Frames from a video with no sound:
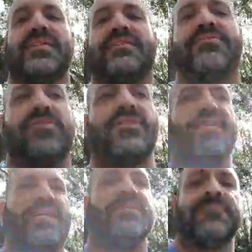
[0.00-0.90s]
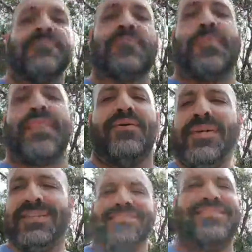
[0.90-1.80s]
at first sight.
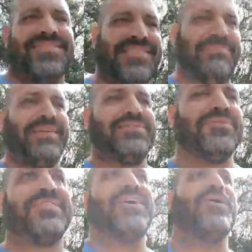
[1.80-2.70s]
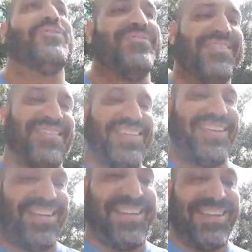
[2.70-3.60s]
What? Space horse? Oh,
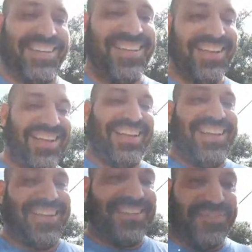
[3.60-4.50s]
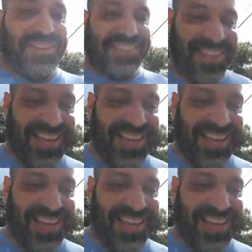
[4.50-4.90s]
that's fun.